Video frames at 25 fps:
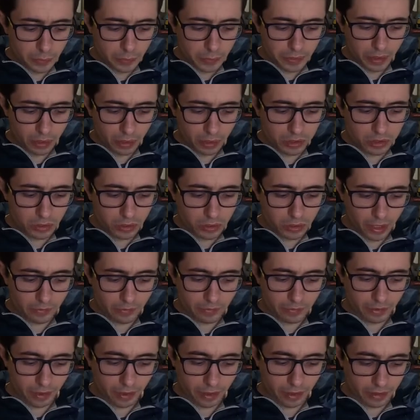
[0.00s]
also have
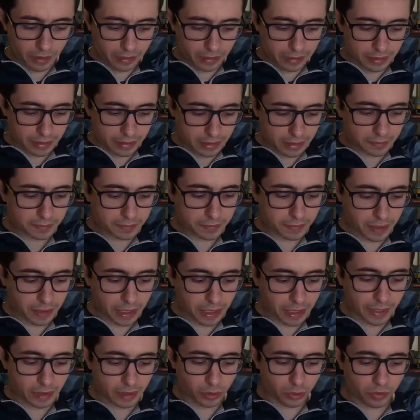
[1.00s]
a
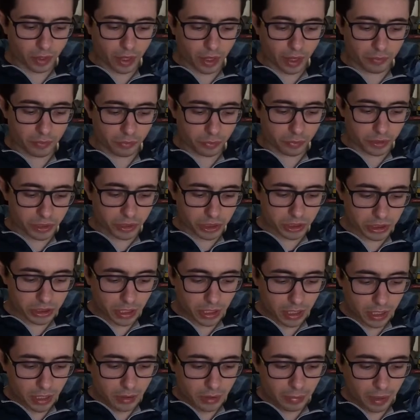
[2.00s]
kind of average,
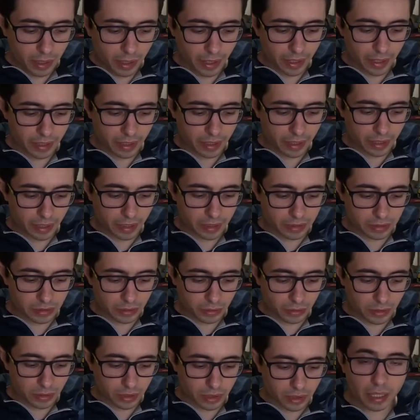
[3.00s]
but here is
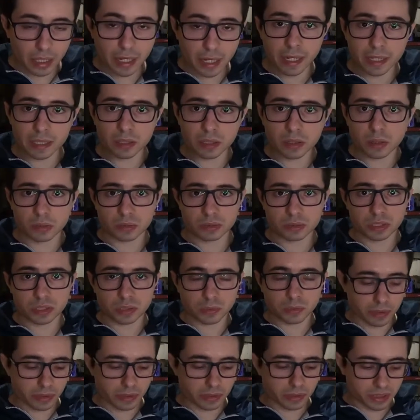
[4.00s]
on the light cone. So
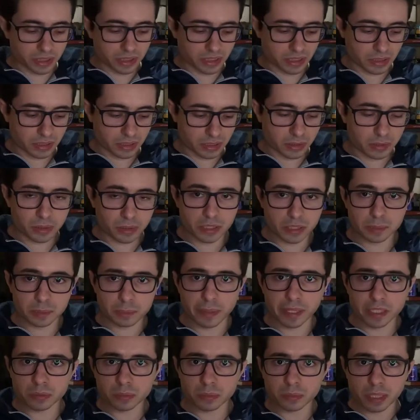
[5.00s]
when you study
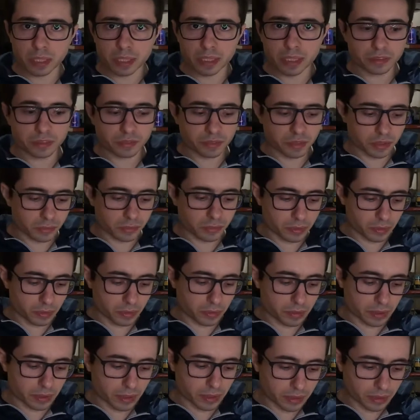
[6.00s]
special relativity, we know
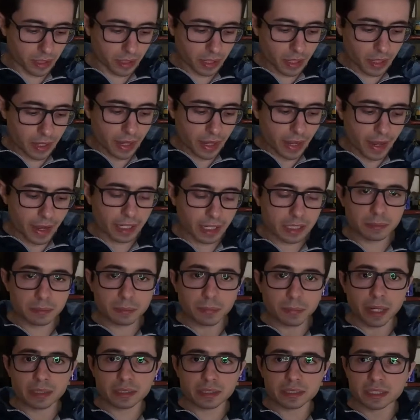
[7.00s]
that x
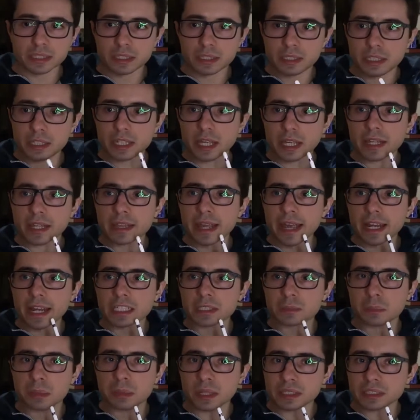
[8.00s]
minus ct and x
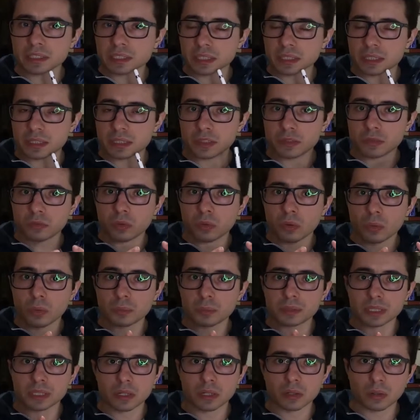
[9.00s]
plus ct
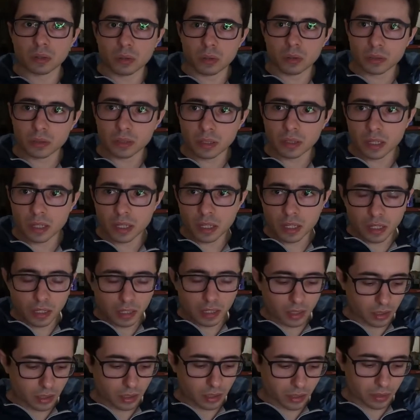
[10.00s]
forms a cone
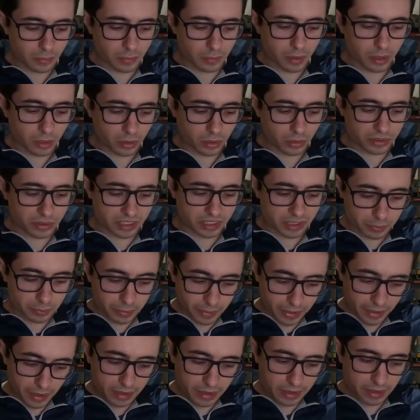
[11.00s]
in Minkowski
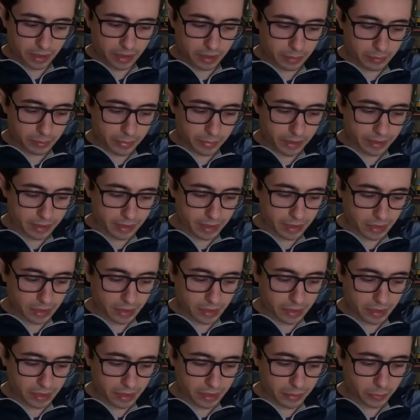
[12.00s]
space, and
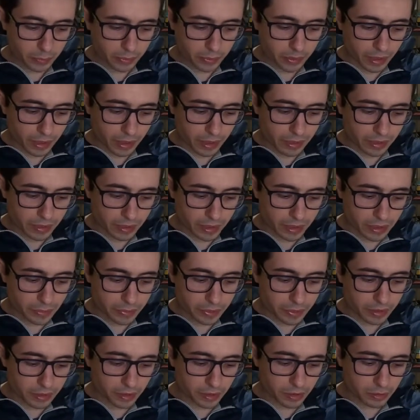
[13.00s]
basically we are
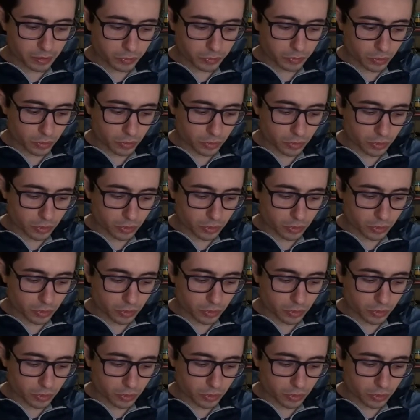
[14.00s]
integrating from